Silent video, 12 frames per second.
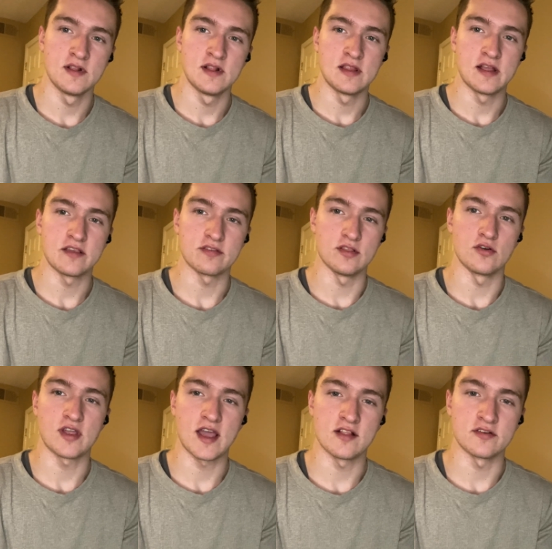has low
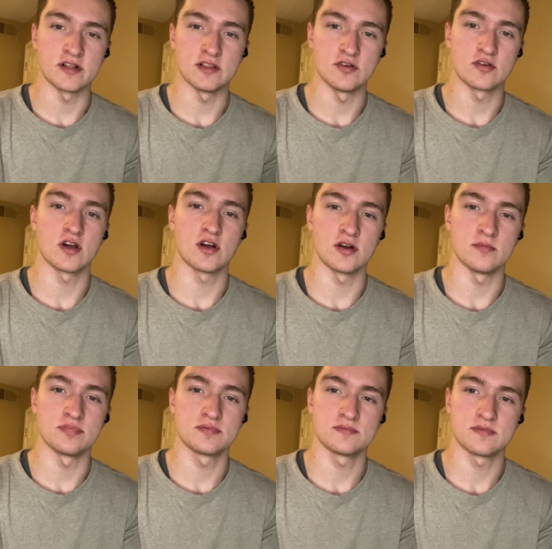calorie, low carb,
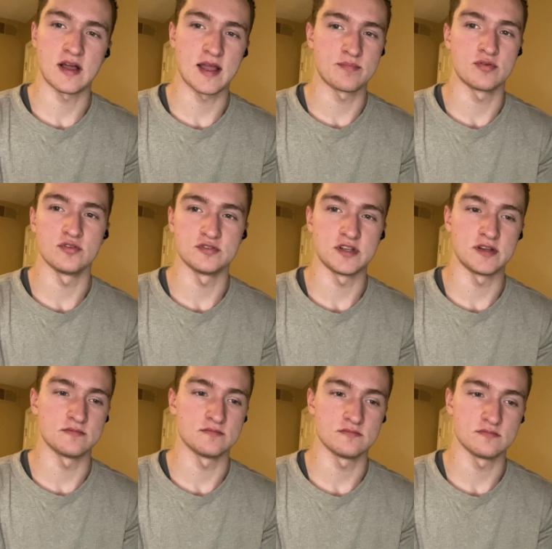high
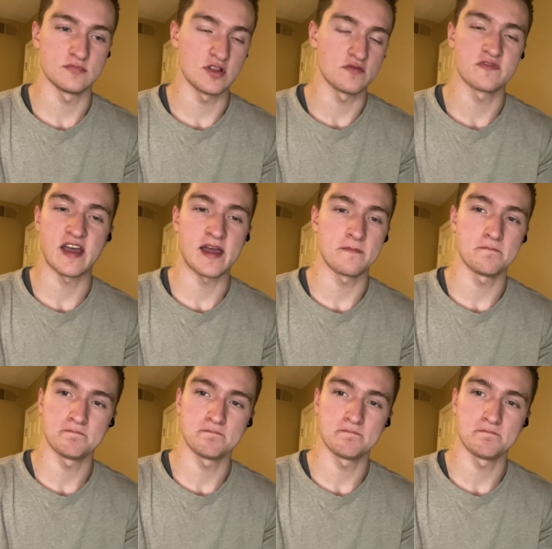protein, low fat.